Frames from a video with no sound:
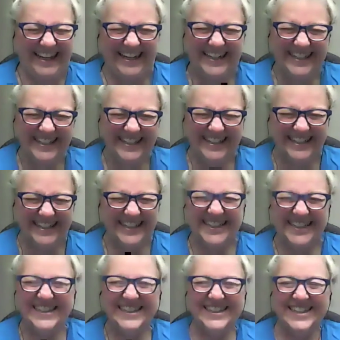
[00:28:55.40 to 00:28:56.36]
when.
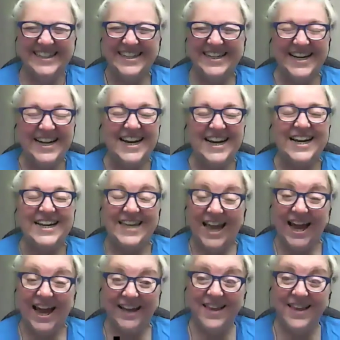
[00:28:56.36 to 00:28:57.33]

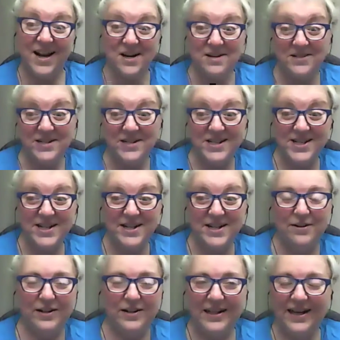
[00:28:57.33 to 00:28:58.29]
yeah, they always
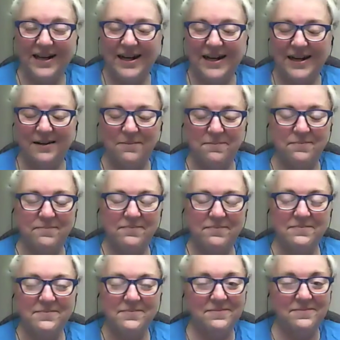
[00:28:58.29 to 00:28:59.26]
do.
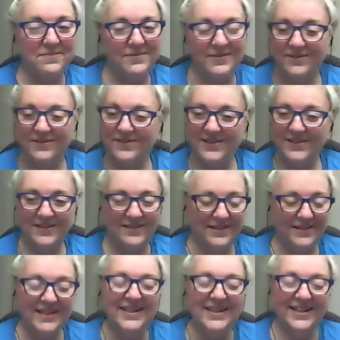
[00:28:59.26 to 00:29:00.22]
Um, oh.